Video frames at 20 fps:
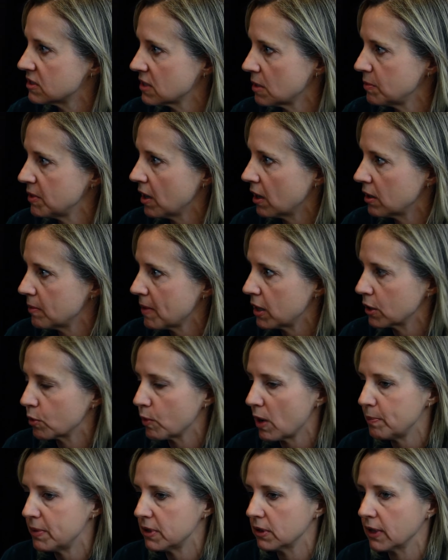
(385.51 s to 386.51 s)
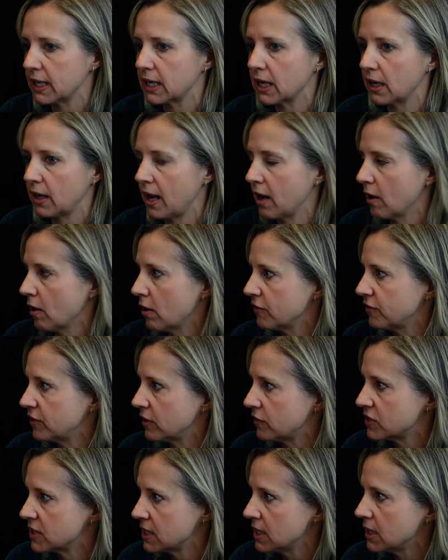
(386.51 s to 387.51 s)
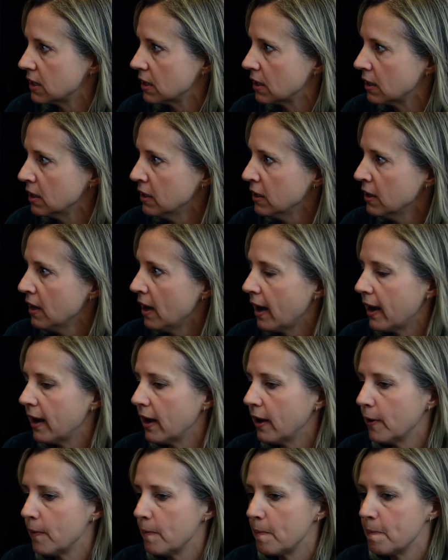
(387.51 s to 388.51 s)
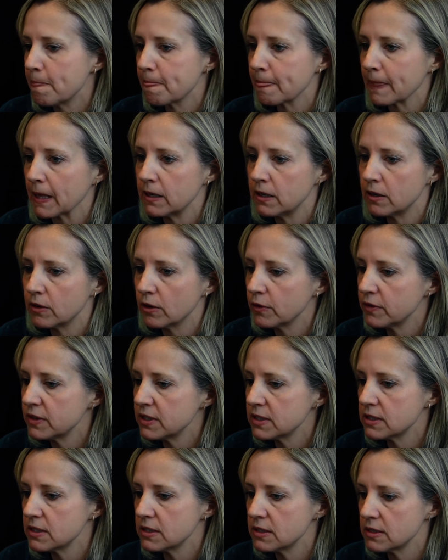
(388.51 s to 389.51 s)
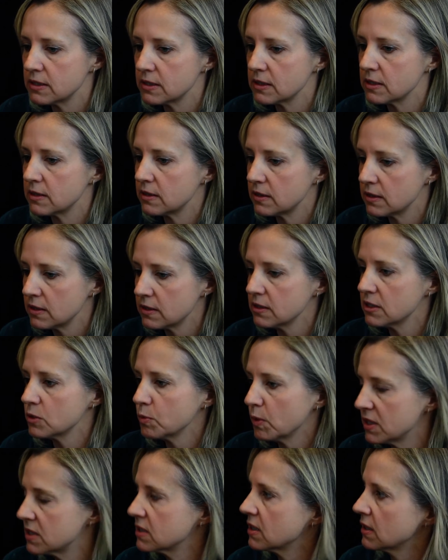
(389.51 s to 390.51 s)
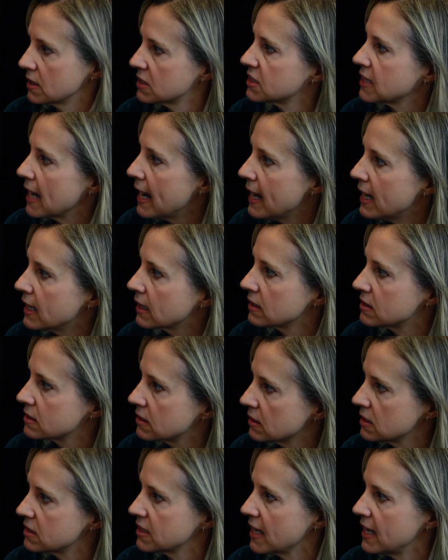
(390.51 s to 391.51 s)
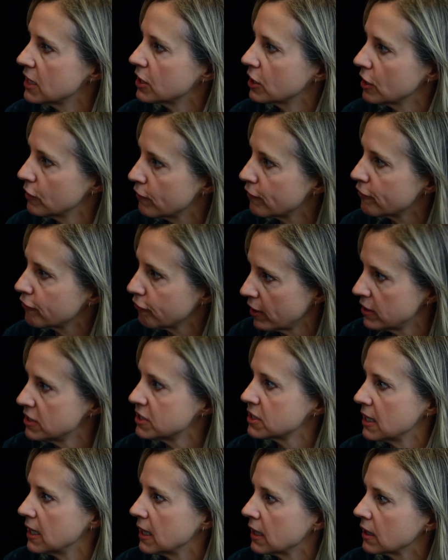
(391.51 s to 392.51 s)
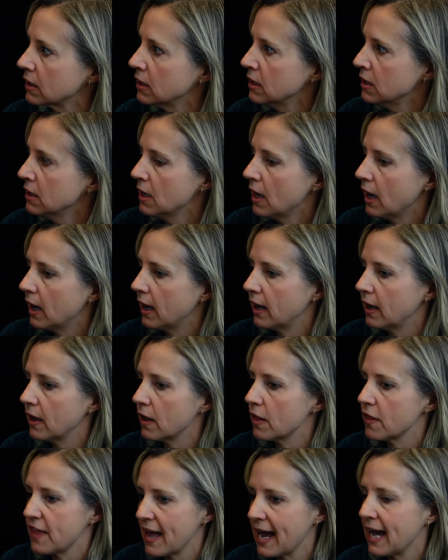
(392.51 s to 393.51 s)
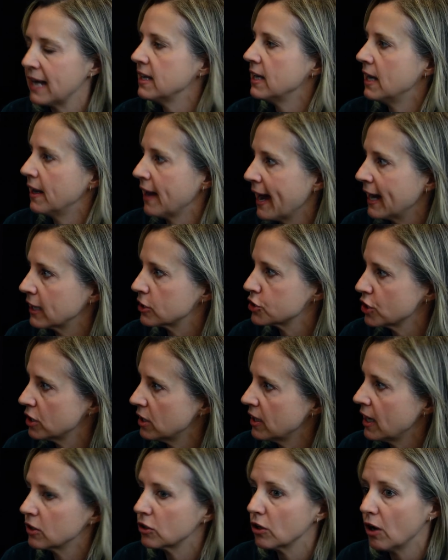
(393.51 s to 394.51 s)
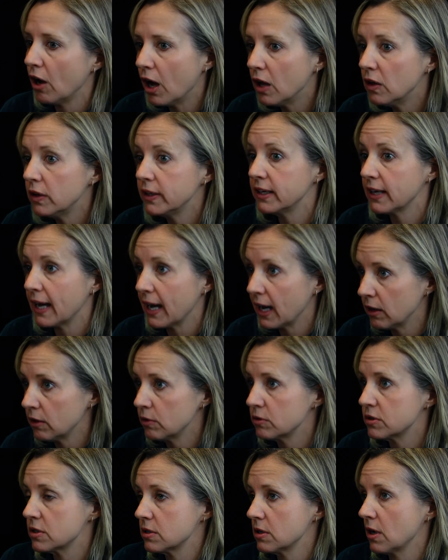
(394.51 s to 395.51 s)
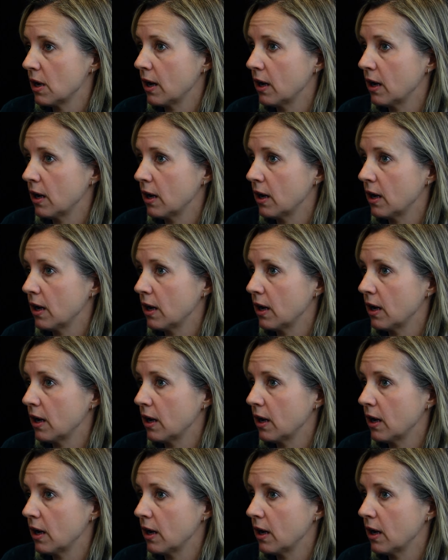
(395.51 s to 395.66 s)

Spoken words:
a semi-automatic weapon like an AR-15. This is what it's going to take. It's going to take confronting that inaction and calling out